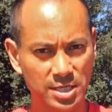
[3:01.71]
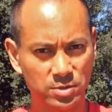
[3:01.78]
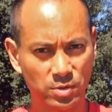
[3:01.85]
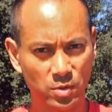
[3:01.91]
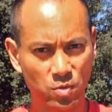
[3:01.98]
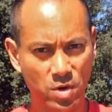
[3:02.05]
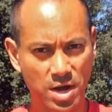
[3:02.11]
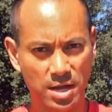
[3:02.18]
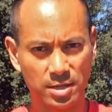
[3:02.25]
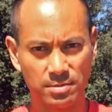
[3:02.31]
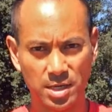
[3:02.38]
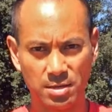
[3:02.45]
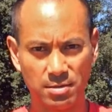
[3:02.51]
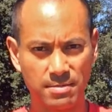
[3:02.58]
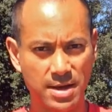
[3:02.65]
as we want,
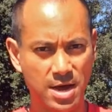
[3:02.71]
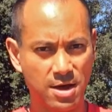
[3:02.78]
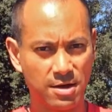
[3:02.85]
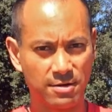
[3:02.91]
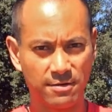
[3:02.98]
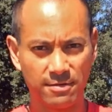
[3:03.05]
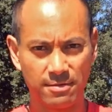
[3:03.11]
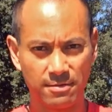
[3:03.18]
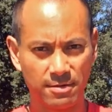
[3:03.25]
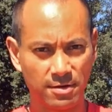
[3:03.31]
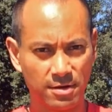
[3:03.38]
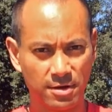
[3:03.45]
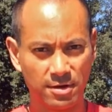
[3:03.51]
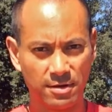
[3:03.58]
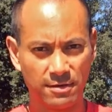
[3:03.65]
maybe about
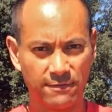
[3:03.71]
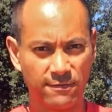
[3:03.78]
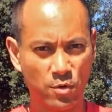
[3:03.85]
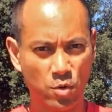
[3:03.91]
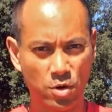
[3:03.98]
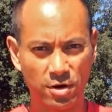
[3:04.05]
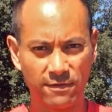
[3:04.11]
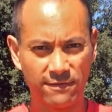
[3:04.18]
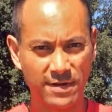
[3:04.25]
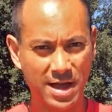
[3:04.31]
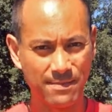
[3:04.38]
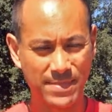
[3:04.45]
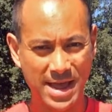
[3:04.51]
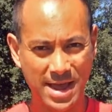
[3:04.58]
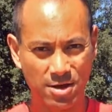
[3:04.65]
4 or
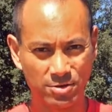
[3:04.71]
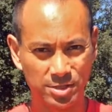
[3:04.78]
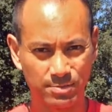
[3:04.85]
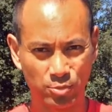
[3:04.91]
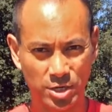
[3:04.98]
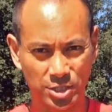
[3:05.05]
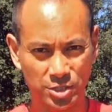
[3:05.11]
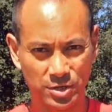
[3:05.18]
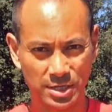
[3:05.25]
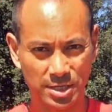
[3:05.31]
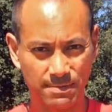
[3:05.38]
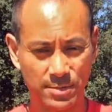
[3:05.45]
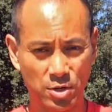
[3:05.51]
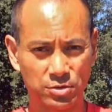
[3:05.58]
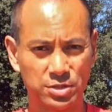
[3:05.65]
5 pounds of pressure
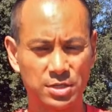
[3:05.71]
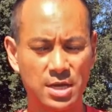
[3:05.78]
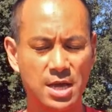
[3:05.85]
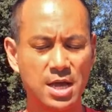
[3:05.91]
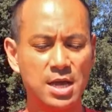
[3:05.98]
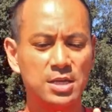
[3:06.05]
at the most.